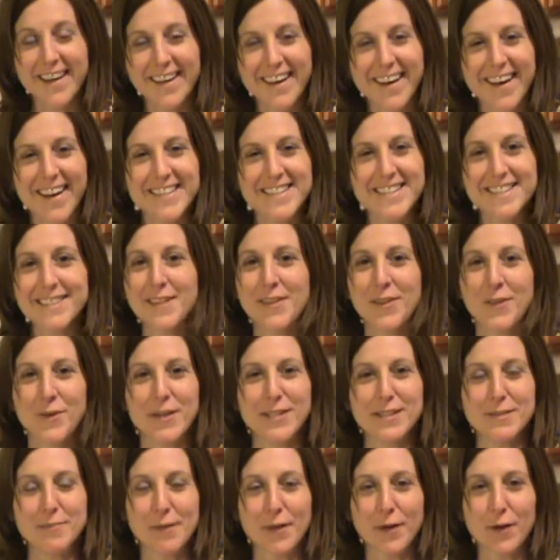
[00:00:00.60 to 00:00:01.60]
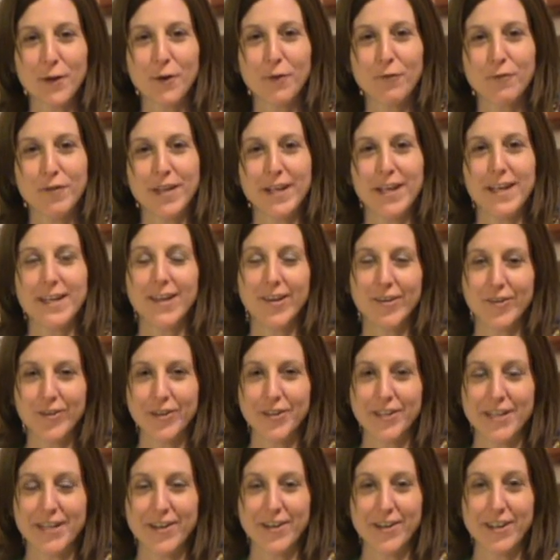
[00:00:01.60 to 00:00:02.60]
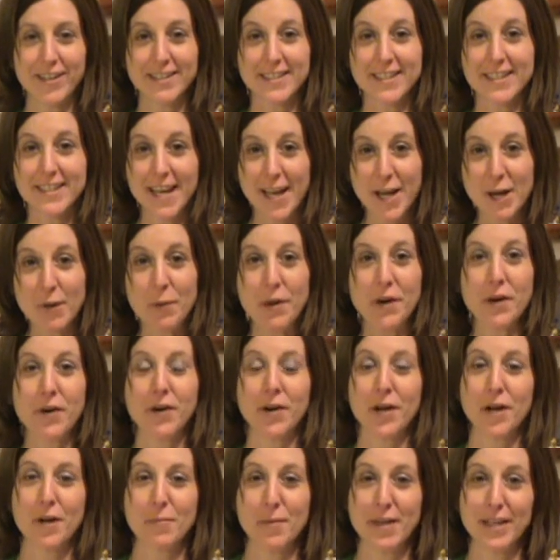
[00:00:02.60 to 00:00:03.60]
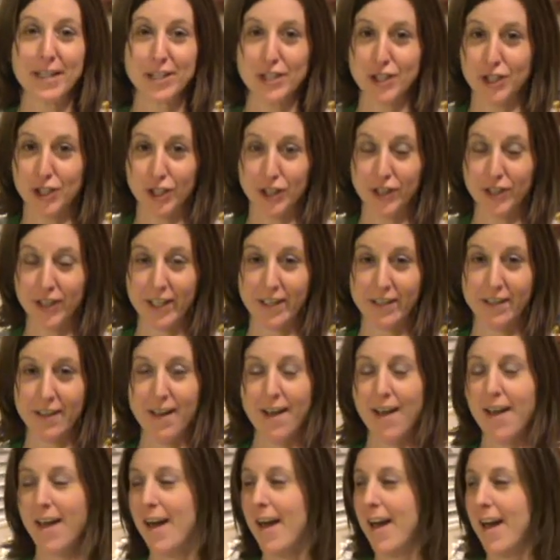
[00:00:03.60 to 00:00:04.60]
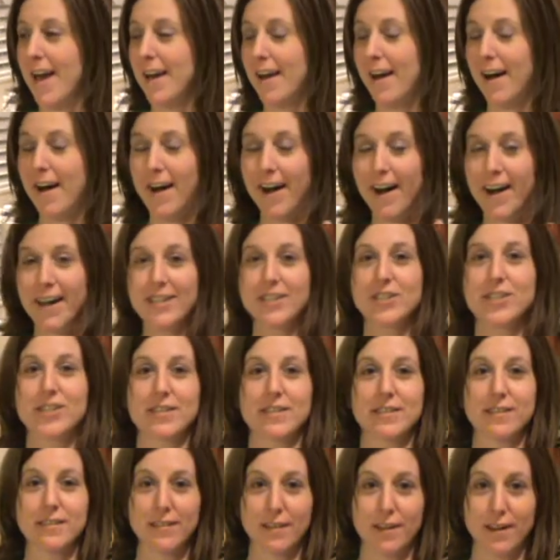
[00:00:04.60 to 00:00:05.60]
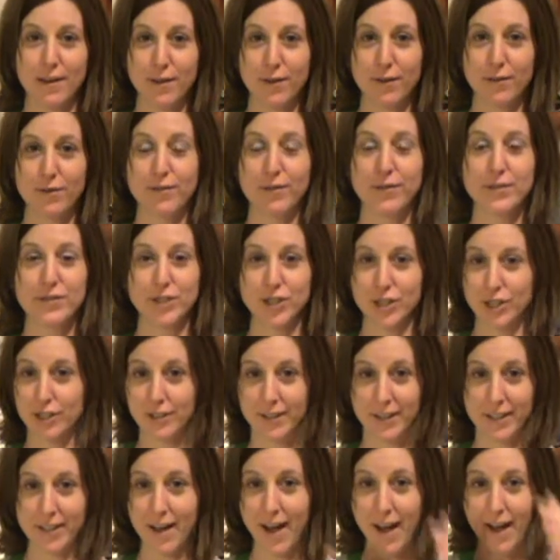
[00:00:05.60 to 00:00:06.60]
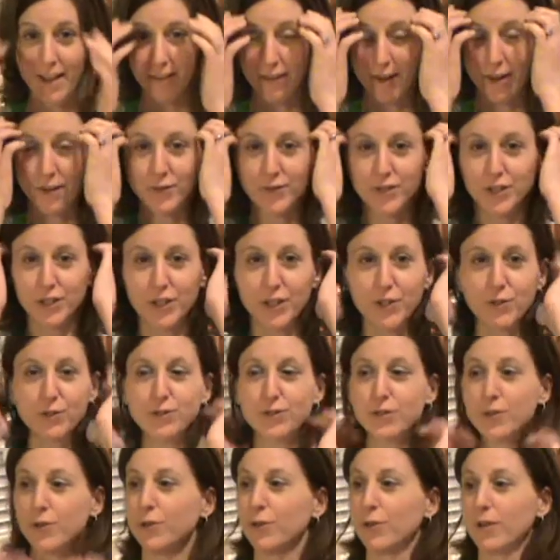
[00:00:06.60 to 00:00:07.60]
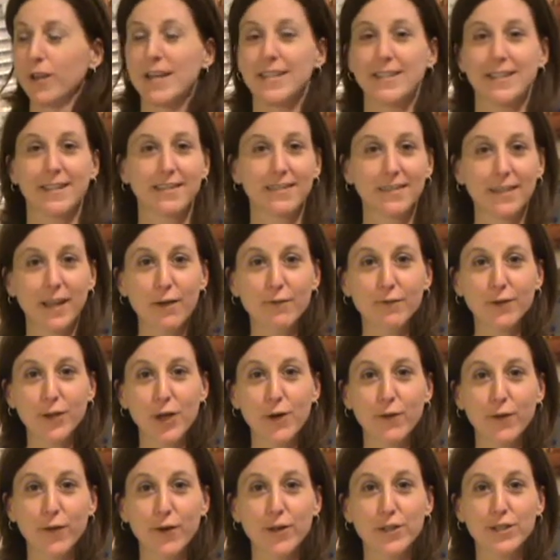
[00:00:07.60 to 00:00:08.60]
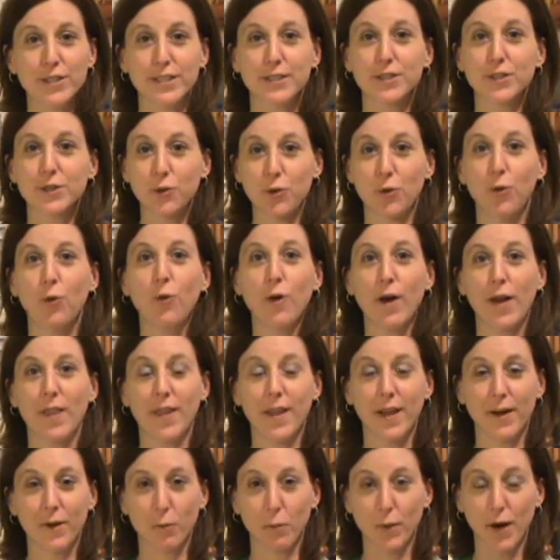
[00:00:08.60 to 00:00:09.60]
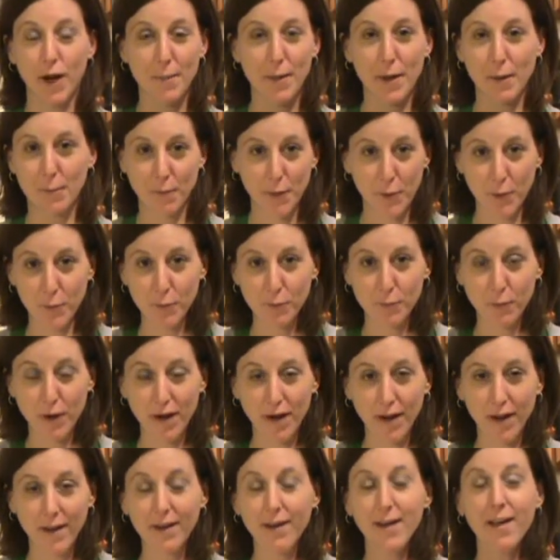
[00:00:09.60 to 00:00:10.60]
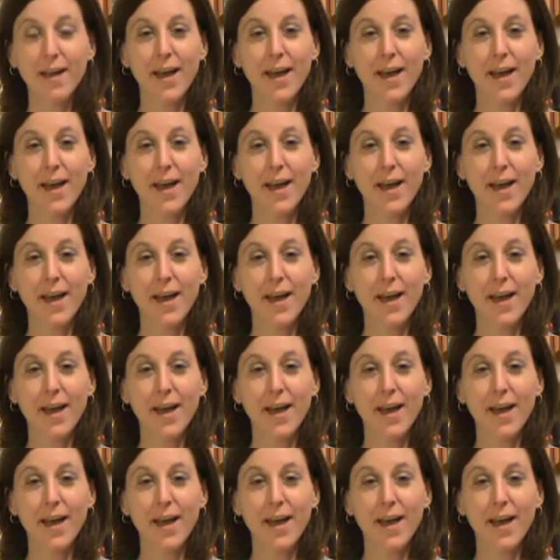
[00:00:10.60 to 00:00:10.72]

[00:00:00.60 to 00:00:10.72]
guys, the Recipe Girl Vicki Neltner here, and today we are going to make chili. And I just love chili. I love to utilize it in leftovers. It's cool that when I make my own pot